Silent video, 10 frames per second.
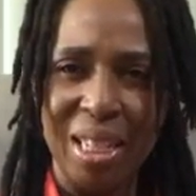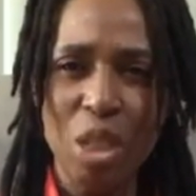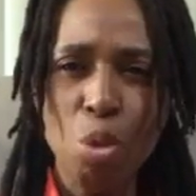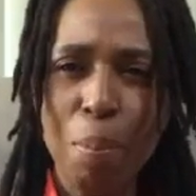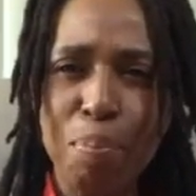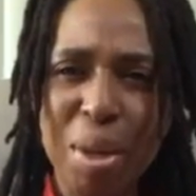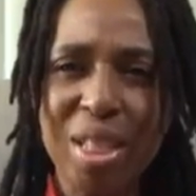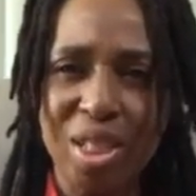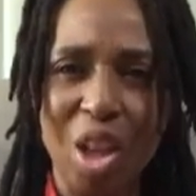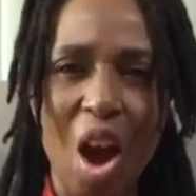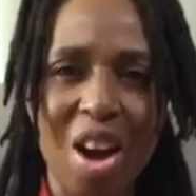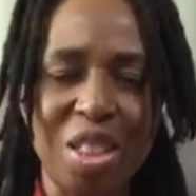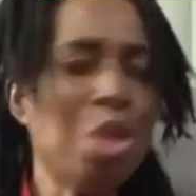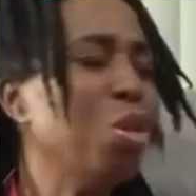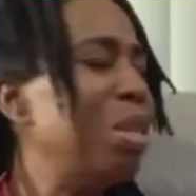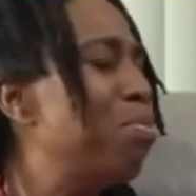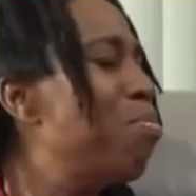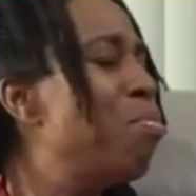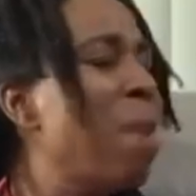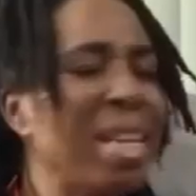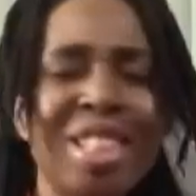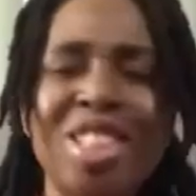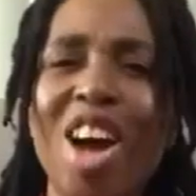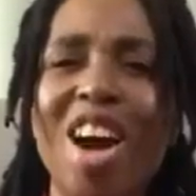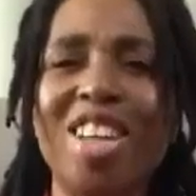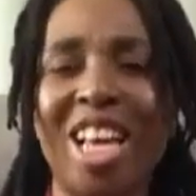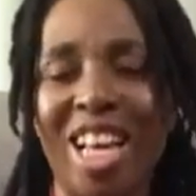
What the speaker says: These were big stars. These were mighty stars